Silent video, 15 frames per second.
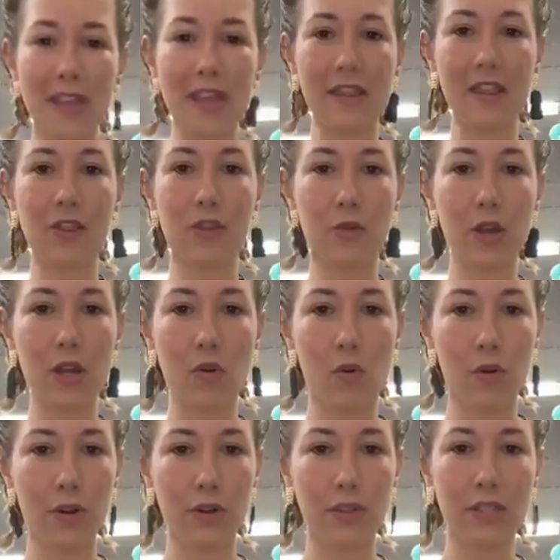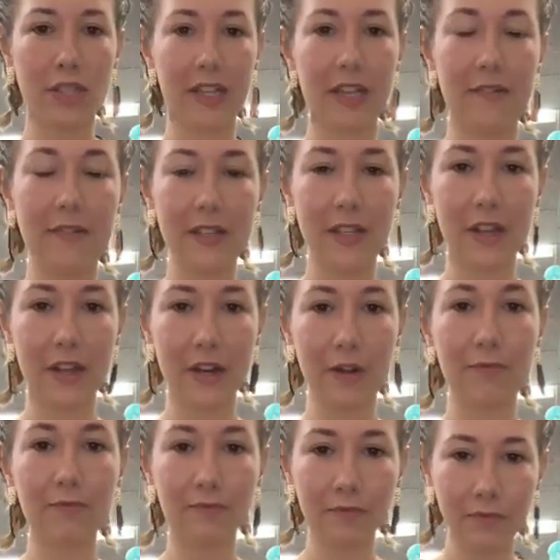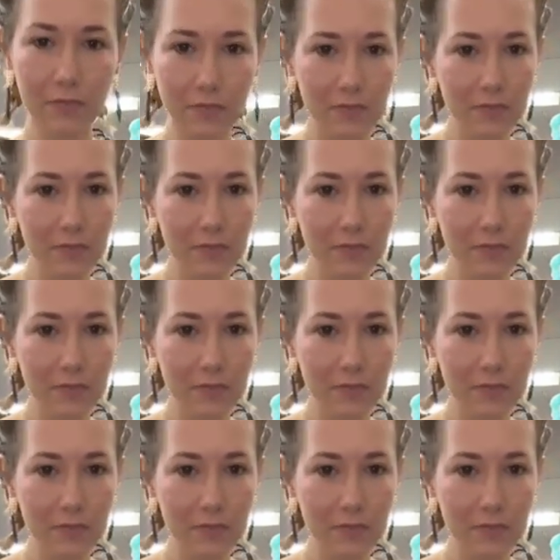And then the three quarter sleeves here.